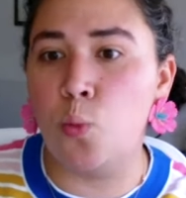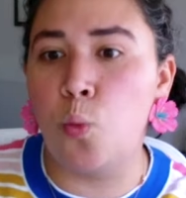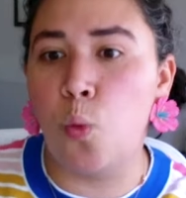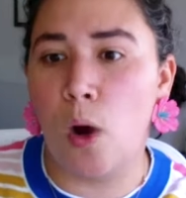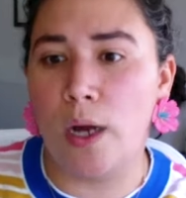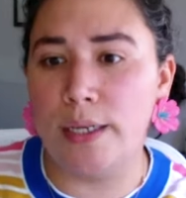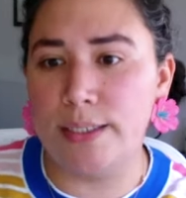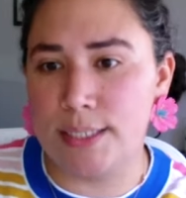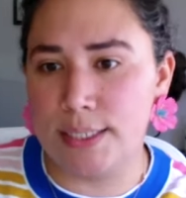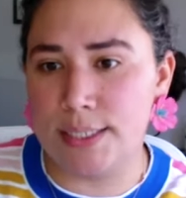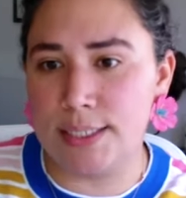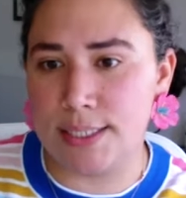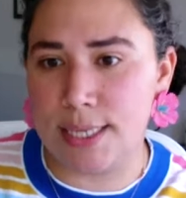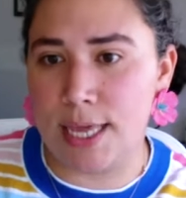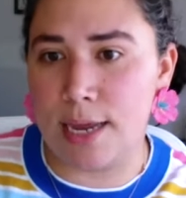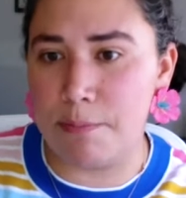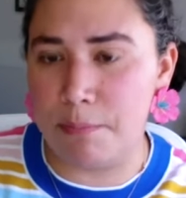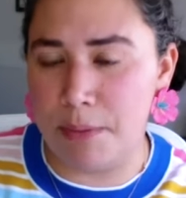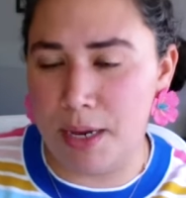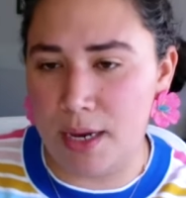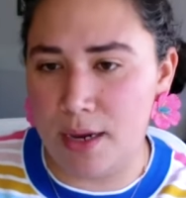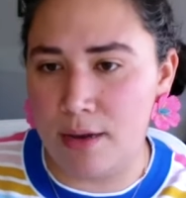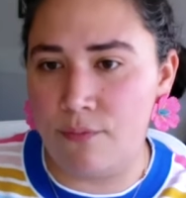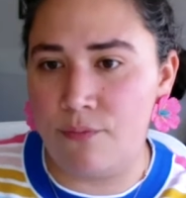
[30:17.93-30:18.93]
What does that
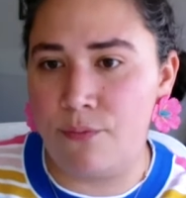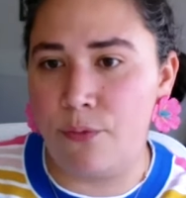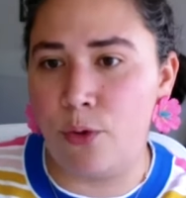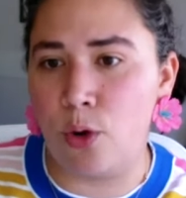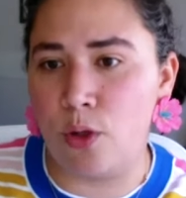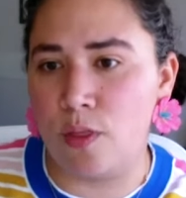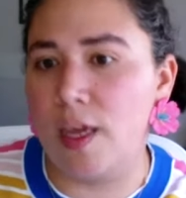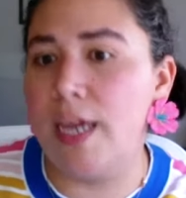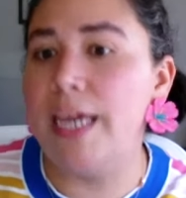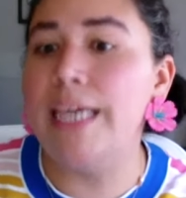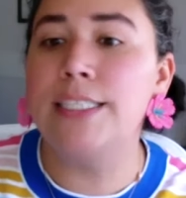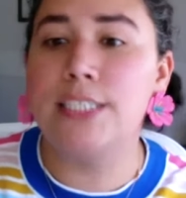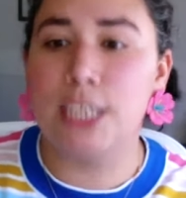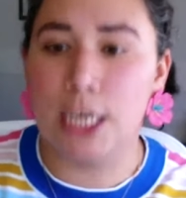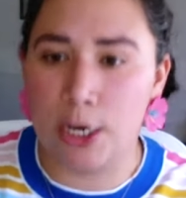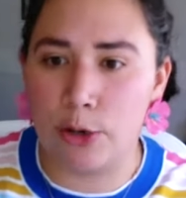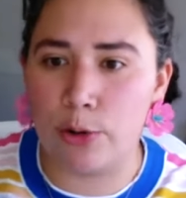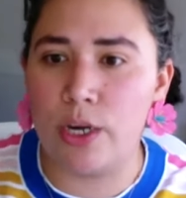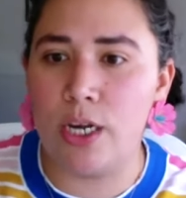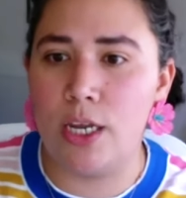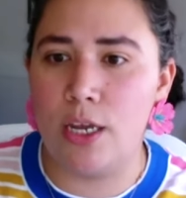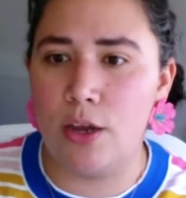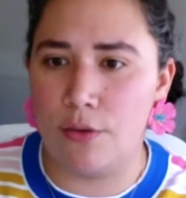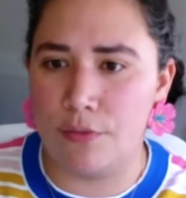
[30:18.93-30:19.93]
mean for the
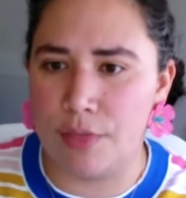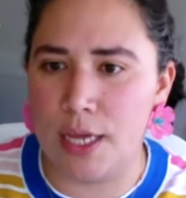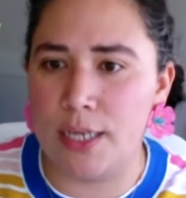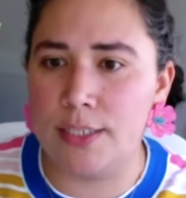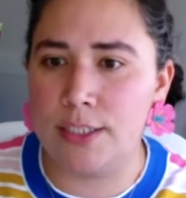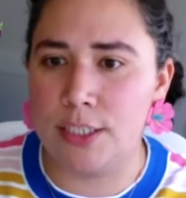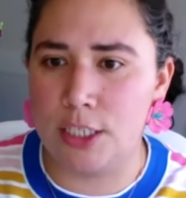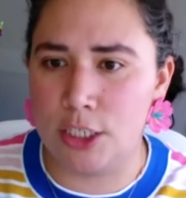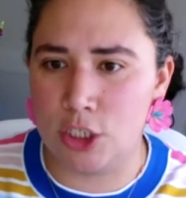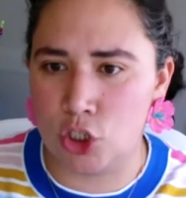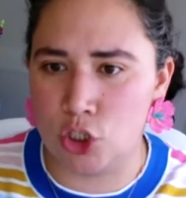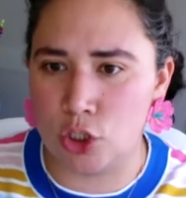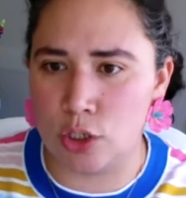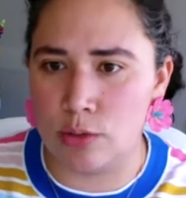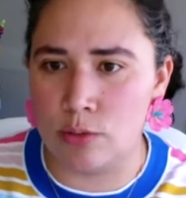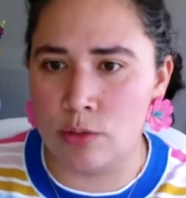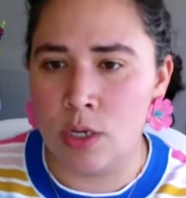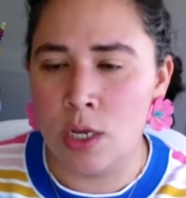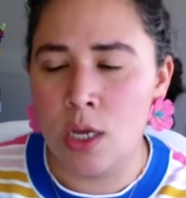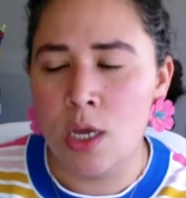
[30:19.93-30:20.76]
integrity of that tissue?